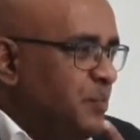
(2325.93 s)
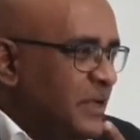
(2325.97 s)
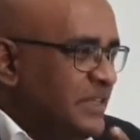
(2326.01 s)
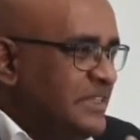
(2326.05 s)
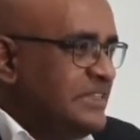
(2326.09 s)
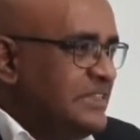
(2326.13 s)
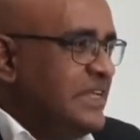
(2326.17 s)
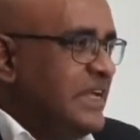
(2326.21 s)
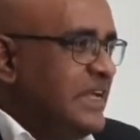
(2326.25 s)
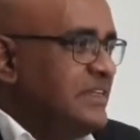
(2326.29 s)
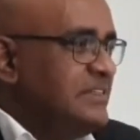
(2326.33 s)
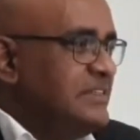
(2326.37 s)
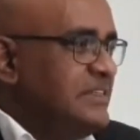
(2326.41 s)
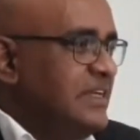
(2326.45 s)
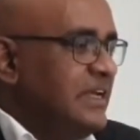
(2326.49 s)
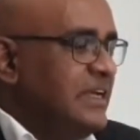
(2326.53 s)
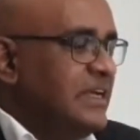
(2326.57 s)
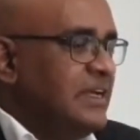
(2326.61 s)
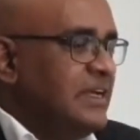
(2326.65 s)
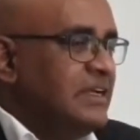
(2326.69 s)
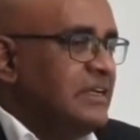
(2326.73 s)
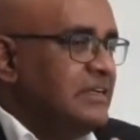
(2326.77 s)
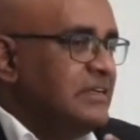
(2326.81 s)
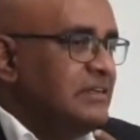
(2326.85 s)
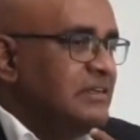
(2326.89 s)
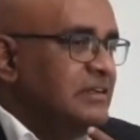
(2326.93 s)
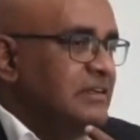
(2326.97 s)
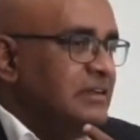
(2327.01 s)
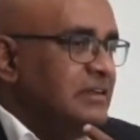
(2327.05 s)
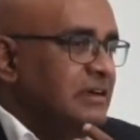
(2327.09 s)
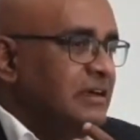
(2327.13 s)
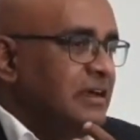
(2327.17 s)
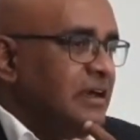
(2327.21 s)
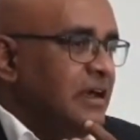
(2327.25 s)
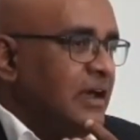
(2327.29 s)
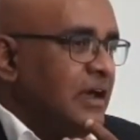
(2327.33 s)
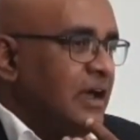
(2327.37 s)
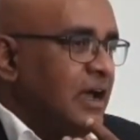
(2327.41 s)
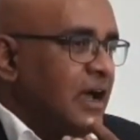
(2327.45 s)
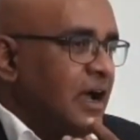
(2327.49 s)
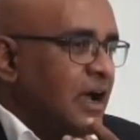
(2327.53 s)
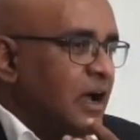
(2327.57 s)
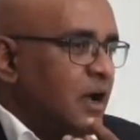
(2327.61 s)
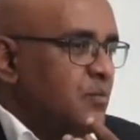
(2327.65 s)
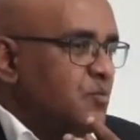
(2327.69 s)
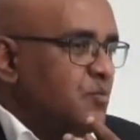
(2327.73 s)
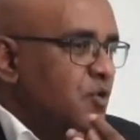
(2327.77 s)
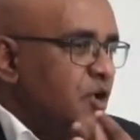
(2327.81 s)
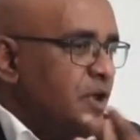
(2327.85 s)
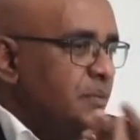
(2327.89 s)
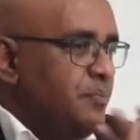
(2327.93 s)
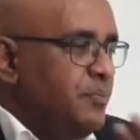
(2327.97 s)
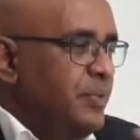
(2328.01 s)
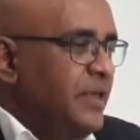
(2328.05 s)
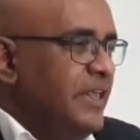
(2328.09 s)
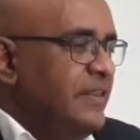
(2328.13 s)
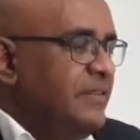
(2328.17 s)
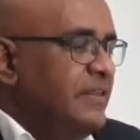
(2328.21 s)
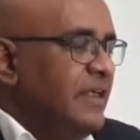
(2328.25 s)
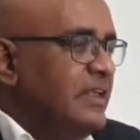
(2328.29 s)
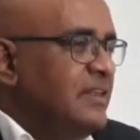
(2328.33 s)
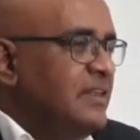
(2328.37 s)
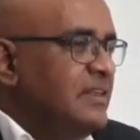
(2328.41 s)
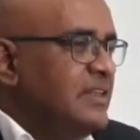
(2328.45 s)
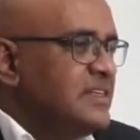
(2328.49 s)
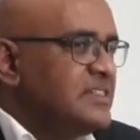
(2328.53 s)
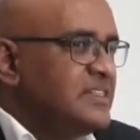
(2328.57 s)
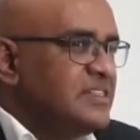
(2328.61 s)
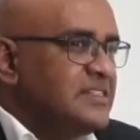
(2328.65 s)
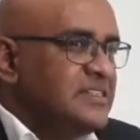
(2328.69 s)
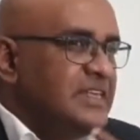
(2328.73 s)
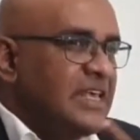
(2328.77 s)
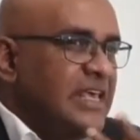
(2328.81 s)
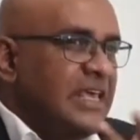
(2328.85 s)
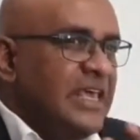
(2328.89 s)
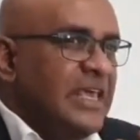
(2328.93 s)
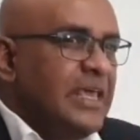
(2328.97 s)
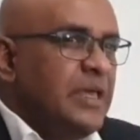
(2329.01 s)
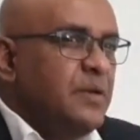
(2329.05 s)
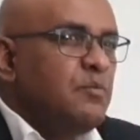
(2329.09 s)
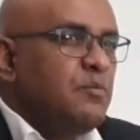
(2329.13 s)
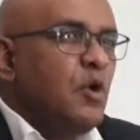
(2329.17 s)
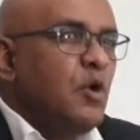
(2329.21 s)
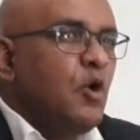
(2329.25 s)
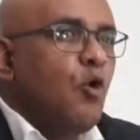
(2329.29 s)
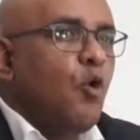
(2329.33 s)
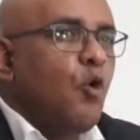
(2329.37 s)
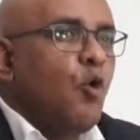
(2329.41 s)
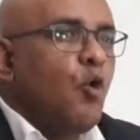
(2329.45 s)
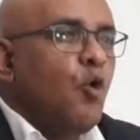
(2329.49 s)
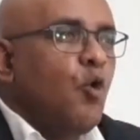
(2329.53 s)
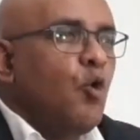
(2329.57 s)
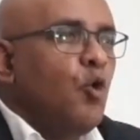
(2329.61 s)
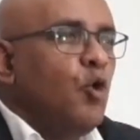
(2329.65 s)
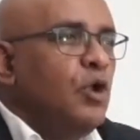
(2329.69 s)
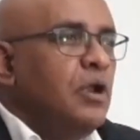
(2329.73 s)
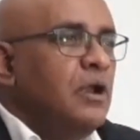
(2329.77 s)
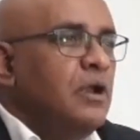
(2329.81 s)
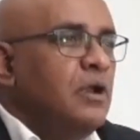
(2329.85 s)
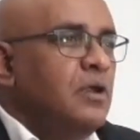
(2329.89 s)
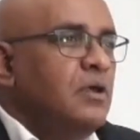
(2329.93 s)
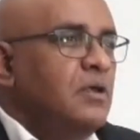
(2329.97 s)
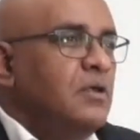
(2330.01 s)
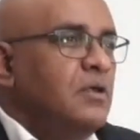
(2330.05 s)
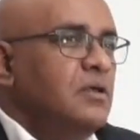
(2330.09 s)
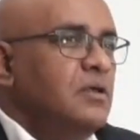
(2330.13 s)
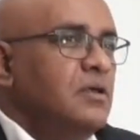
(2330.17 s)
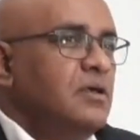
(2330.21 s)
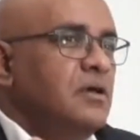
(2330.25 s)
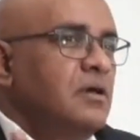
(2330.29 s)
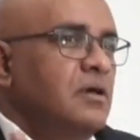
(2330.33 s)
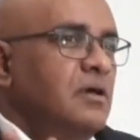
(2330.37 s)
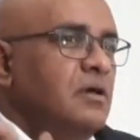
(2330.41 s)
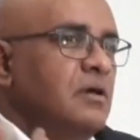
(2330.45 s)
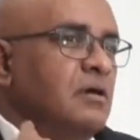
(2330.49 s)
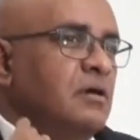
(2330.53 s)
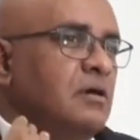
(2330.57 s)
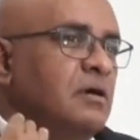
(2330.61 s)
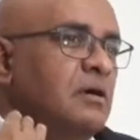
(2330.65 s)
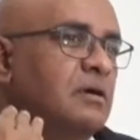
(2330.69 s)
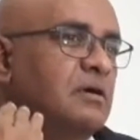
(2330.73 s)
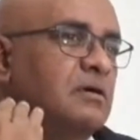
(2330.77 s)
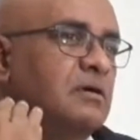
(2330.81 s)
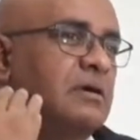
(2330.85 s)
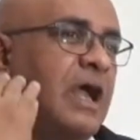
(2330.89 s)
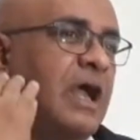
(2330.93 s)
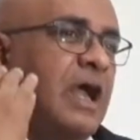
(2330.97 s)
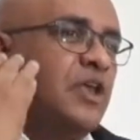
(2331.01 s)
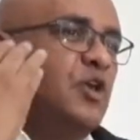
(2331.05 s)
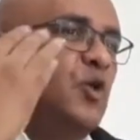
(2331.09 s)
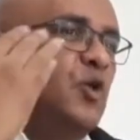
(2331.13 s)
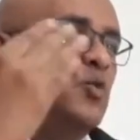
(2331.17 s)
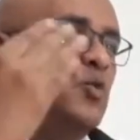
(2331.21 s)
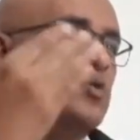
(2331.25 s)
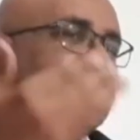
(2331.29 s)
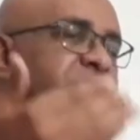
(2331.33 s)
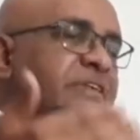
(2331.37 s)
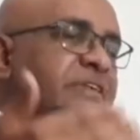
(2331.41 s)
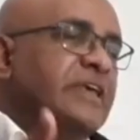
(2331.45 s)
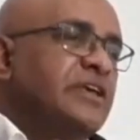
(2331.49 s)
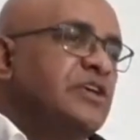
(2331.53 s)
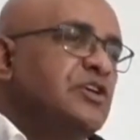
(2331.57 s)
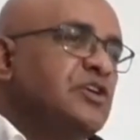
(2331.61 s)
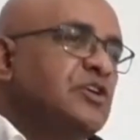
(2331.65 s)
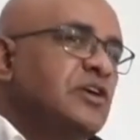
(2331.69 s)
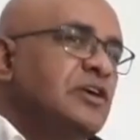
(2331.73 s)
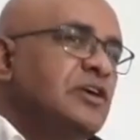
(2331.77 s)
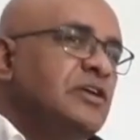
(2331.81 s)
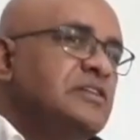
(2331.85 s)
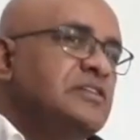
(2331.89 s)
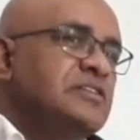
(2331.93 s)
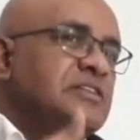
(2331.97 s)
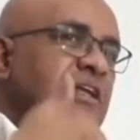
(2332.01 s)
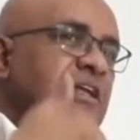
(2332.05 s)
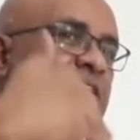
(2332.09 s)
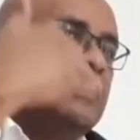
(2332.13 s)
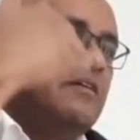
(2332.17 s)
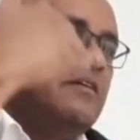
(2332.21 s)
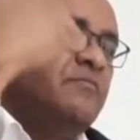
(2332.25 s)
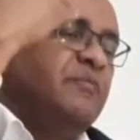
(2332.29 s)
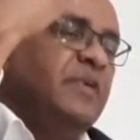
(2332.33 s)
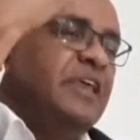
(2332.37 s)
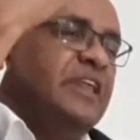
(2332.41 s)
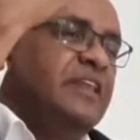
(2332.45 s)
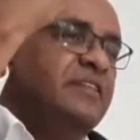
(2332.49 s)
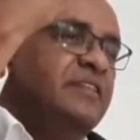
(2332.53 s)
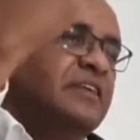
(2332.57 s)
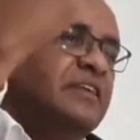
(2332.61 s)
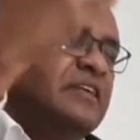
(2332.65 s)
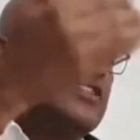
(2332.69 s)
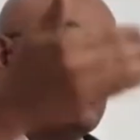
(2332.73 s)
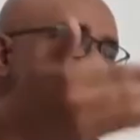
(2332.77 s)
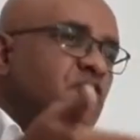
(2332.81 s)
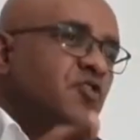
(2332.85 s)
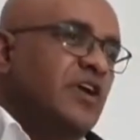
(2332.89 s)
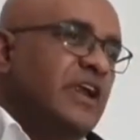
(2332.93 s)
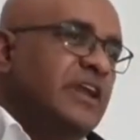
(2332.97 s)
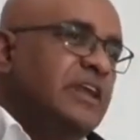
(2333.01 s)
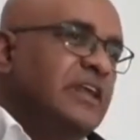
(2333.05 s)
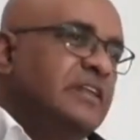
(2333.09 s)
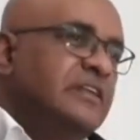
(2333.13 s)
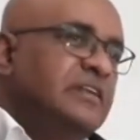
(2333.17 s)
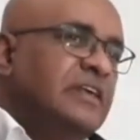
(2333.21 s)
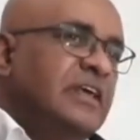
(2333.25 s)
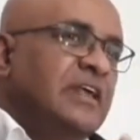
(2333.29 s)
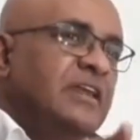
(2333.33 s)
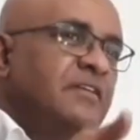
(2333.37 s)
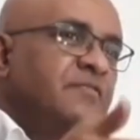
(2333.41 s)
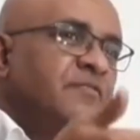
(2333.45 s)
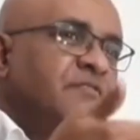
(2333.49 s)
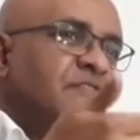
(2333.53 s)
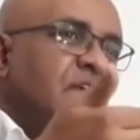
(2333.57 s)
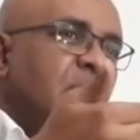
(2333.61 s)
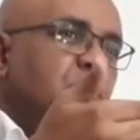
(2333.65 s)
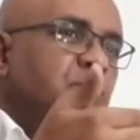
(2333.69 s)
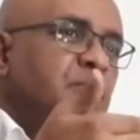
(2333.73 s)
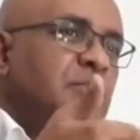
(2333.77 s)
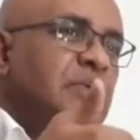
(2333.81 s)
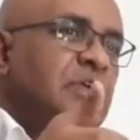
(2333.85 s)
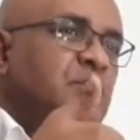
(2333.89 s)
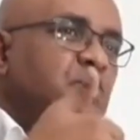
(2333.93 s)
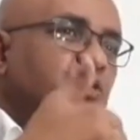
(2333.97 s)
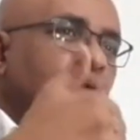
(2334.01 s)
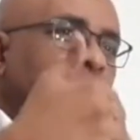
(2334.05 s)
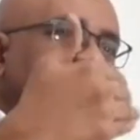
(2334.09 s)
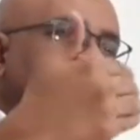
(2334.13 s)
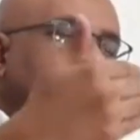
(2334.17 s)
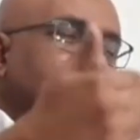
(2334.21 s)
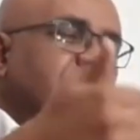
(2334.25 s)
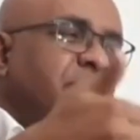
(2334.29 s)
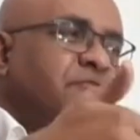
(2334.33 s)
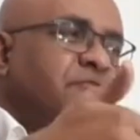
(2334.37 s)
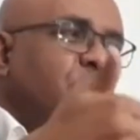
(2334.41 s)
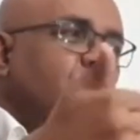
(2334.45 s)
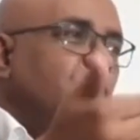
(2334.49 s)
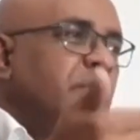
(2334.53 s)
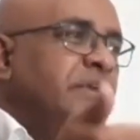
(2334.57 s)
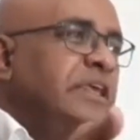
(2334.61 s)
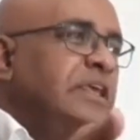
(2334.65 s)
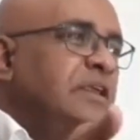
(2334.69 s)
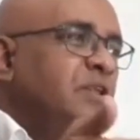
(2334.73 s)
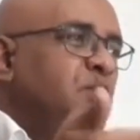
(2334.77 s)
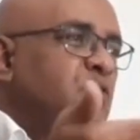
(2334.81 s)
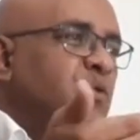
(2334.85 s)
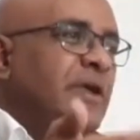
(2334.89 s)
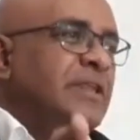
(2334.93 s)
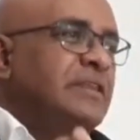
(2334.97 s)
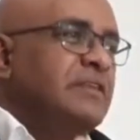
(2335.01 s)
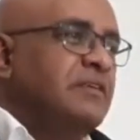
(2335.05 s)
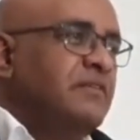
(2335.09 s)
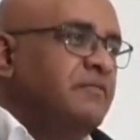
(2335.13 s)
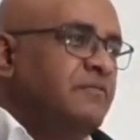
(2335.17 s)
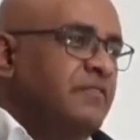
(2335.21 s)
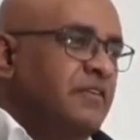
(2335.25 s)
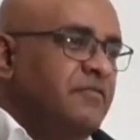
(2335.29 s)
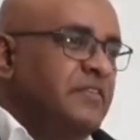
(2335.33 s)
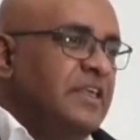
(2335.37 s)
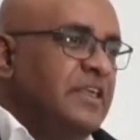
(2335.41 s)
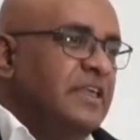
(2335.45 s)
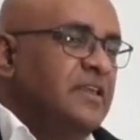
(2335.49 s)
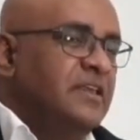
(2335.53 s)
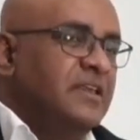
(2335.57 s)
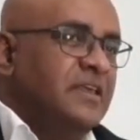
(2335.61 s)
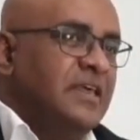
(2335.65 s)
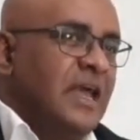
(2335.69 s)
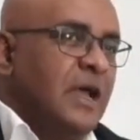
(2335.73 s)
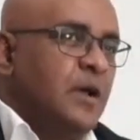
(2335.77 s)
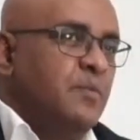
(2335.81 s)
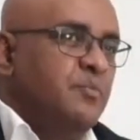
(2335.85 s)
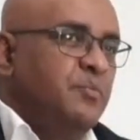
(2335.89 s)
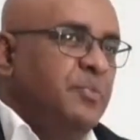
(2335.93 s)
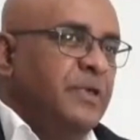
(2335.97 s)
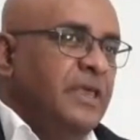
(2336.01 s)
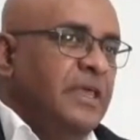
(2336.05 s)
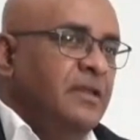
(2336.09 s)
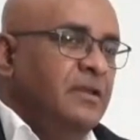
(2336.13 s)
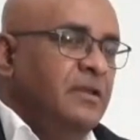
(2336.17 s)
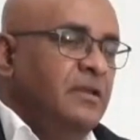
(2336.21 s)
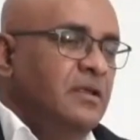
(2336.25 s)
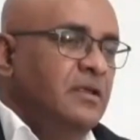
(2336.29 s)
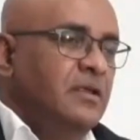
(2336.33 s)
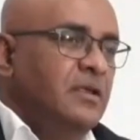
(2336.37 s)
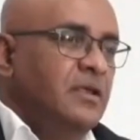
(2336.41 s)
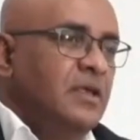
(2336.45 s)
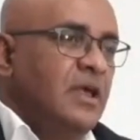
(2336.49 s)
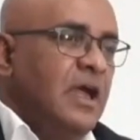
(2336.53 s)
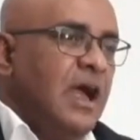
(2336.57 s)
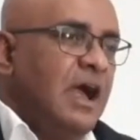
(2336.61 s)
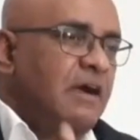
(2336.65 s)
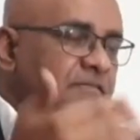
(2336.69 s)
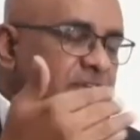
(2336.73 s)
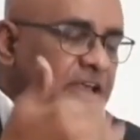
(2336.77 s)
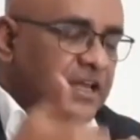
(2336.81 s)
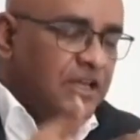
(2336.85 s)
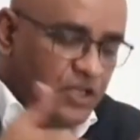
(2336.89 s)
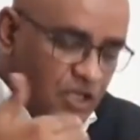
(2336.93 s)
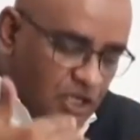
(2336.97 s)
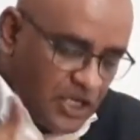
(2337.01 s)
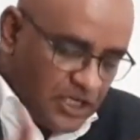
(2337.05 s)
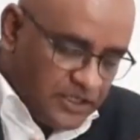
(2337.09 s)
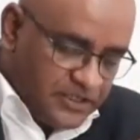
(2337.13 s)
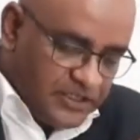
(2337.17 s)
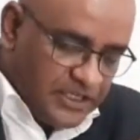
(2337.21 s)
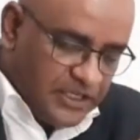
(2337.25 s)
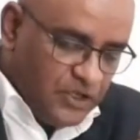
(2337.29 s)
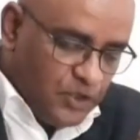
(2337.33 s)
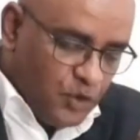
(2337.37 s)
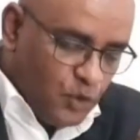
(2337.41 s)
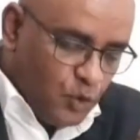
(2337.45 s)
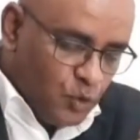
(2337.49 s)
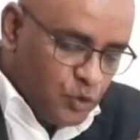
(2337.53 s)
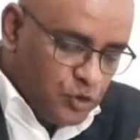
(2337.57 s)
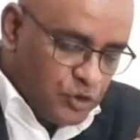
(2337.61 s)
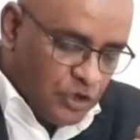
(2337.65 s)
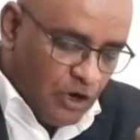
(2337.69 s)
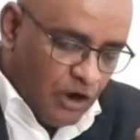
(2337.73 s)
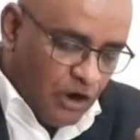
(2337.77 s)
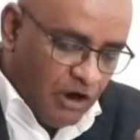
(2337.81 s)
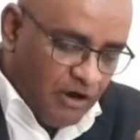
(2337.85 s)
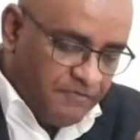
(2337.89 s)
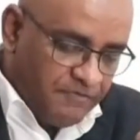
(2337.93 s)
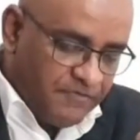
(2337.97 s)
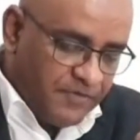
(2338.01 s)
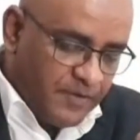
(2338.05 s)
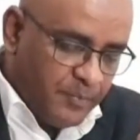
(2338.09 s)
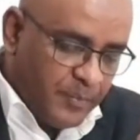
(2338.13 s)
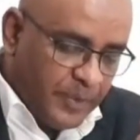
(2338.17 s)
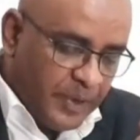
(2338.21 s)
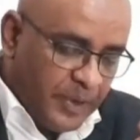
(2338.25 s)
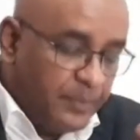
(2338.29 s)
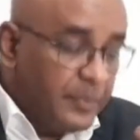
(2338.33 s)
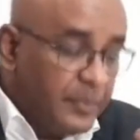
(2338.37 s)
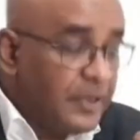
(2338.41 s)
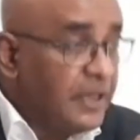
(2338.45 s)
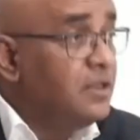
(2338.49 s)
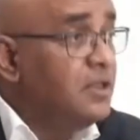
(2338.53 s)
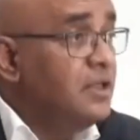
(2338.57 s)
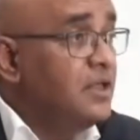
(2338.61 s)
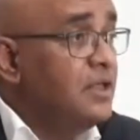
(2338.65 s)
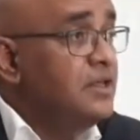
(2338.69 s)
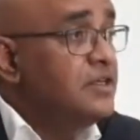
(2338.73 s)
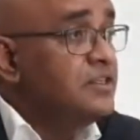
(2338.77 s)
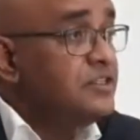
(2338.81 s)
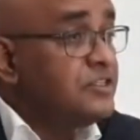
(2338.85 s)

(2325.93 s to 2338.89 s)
Pathetic, repeating the same old accusations that have been discredited from the 2014-2015 campaign, having nothing new to offer people.